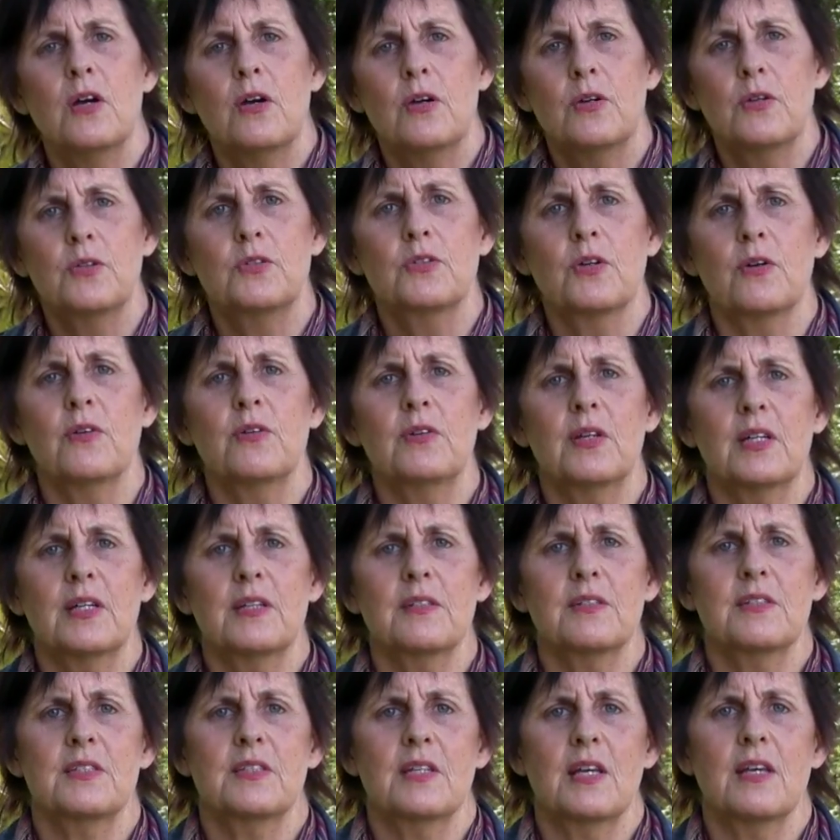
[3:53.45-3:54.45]
who don't
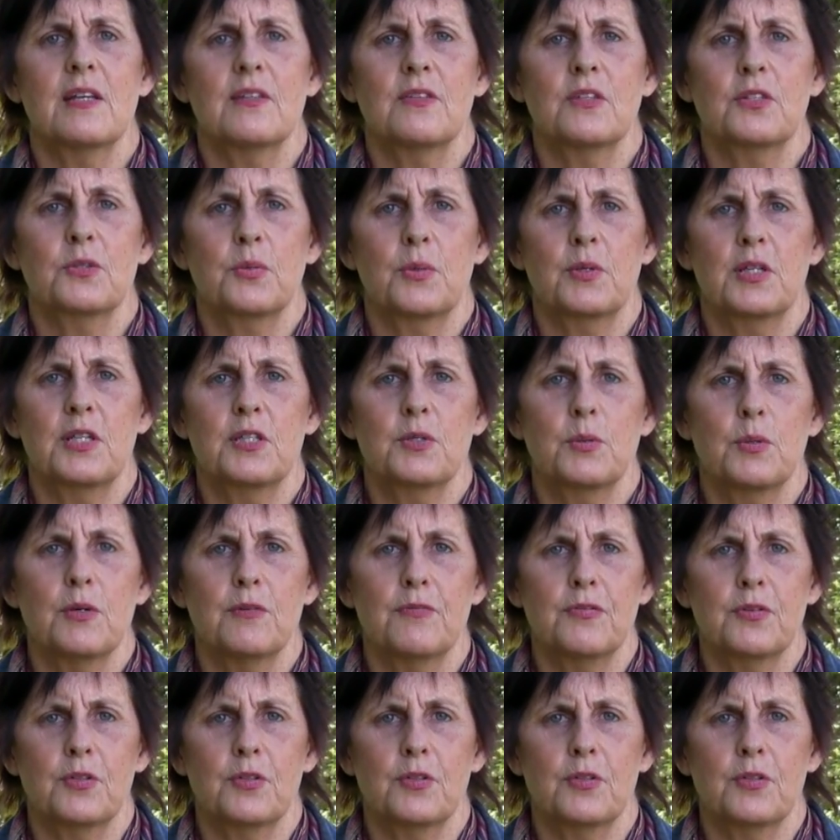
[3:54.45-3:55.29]
understand the twenty twelve